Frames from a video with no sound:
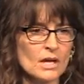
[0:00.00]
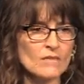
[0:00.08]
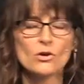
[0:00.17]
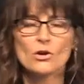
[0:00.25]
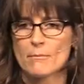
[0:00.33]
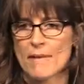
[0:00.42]

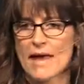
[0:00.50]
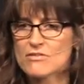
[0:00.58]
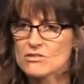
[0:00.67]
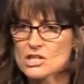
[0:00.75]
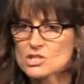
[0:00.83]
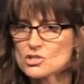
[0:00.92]
If you're a
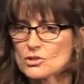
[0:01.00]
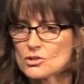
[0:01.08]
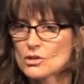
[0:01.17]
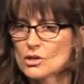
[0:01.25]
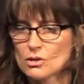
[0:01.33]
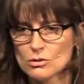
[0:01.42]
math teacher,
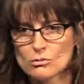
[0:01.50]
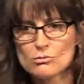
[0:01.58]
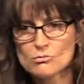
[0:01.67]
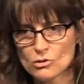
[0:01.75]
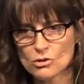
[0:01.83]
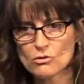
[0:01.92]

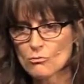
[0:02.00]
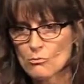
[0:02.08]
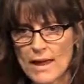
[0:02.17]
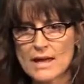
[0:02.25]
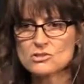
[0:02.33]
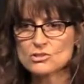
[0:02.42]
you, you've
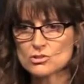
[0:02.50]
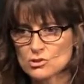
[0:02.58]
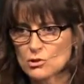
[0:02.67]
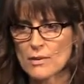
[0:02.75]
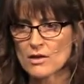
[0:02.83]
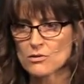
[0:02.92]

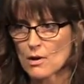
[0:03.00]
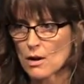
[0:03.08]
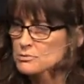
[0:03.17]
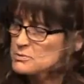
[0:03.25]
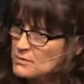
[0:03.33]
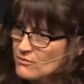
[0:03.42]
mastered your math
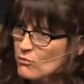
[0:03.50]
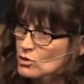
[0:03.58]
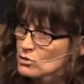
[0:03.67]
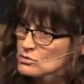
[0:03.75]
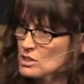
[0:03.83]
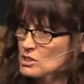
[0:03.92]
problems before
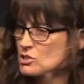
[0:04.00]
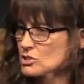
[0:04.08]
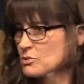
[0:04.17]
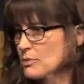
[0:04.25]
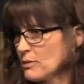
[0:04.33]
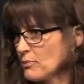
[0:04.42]
you teach
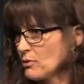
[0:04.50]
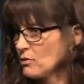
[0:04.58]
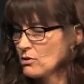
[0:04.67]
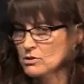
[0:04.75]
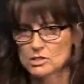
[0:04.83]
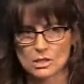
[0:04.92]
it to
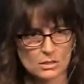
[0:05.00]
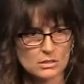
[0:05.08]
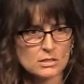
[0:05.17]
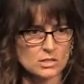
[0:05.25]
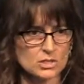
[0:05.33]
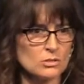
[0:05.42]
people, to
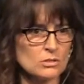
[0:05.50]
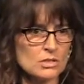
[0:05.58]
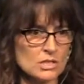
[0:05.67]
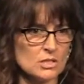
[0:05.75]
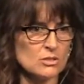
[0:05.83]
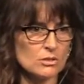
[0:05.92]
the
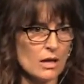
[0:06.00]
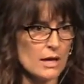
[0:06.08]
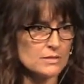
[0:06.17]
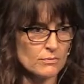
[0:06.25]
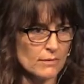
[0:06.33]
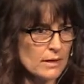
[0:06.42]
students in your
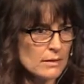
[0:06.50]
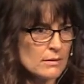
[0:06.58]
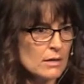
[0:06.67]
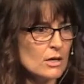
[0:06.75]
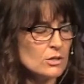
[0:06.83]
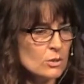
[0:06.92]
class, right?
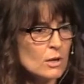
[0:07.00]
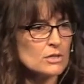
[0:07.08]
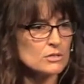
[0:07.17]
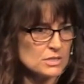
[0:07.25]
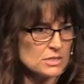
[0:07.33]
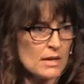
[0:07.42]
You
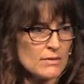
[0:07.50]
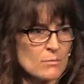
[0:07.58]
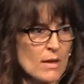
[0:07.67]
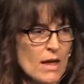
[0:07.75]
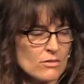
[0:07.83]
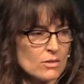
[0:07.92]
understand
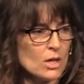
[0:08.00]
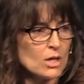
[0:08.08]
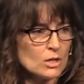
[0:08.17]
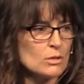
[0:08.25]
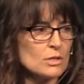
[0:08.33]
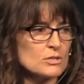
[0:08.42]
the math,
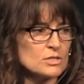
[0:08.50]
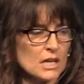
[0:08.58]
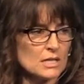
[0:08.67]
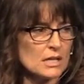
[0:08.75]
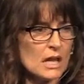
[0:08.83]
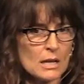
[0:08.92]
you
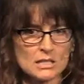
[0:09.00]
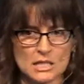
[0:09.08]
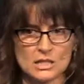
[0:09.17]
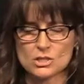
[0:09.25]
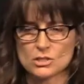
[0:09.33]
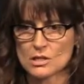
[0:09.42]
understand it, and
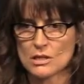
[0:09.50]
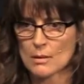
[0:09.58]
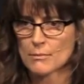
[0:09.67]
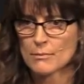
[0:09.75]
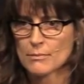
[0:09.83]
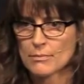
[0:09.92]
teach it to
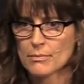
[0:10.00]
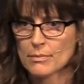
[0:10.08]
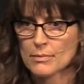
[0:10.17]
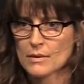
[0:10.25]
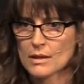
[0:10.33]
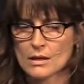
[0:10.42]
them.
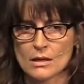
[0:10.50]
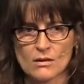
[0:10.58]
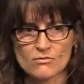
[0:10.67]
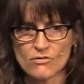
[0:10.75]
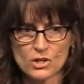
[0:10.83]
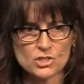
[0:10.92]

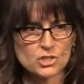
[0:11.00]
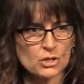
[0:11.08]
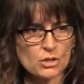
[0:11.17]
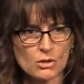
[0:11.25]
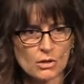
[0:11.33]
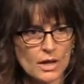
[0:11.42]

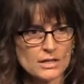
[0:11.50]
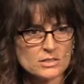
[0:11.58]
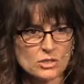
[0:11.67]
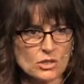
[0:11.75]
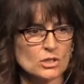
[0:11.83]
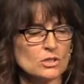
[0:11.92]
Functional,
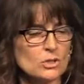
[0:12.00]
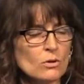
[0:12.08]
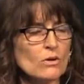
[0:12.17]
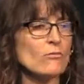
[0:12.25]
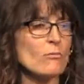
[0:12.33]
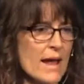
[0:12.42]
it's good.
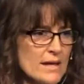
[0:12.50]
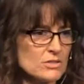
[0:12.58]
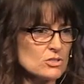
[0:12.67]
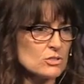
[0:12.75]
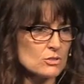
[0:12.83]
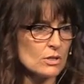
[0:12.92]
You have
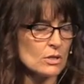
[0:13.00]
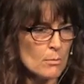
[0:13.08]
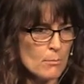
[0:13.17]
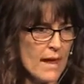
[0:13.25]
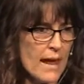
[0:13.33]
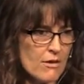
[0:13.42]
mastered
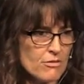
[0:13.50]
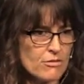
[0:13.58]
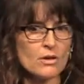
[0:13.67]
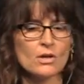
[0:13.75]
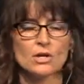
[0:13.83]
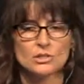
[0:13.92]

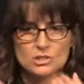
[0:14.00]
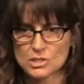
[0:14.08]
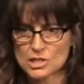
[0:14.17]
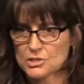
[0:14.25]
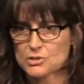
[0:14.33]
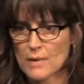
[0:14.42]
math to
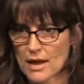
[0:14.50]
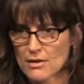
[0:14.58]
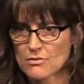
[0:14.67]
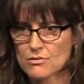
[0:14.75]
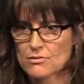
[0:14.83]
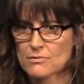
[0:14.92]
teach
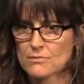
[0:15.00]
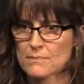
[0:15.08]
math.